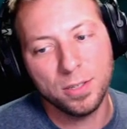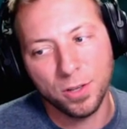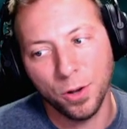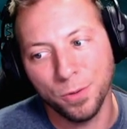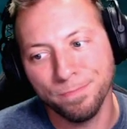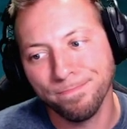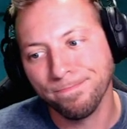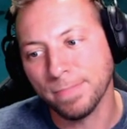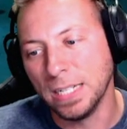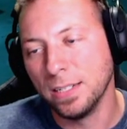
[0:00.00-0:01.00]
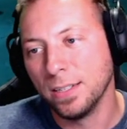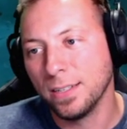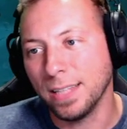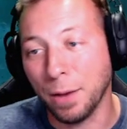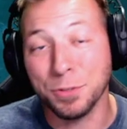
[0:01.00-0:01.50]
So
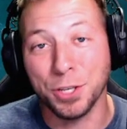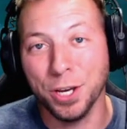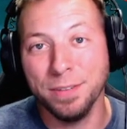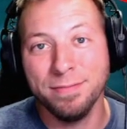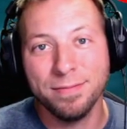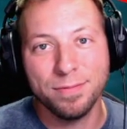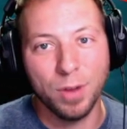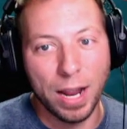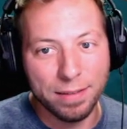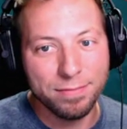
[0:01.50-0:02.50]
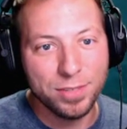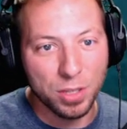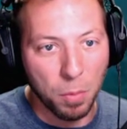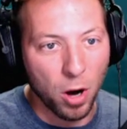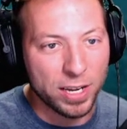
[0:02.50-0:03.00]
that was good, right? To
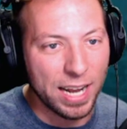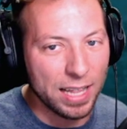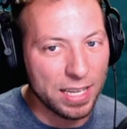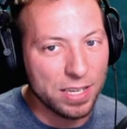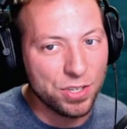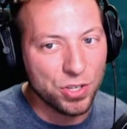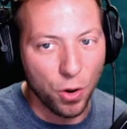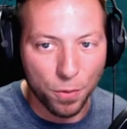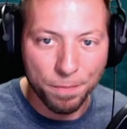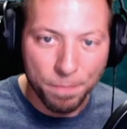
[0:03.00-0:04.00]
the market at least. So